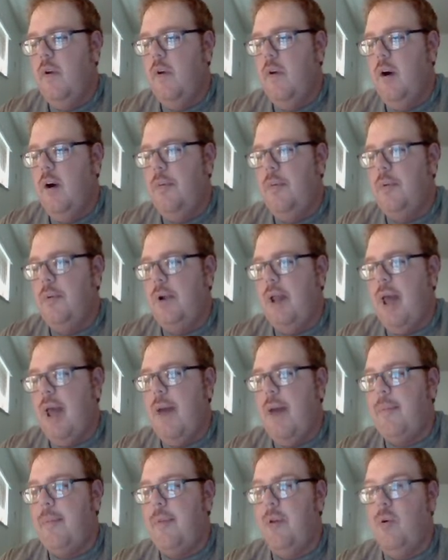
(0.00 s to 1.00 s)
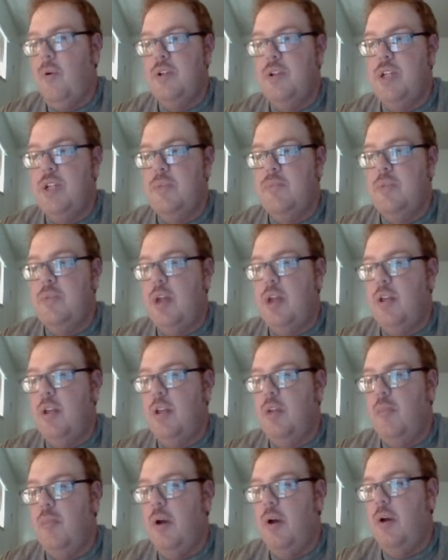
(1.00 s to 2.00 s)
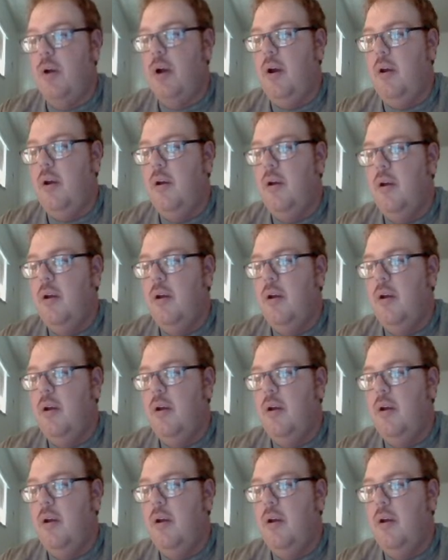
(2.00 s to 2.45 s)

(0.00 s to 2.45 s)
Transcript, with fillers: of what happened. Of course, he's set in the America.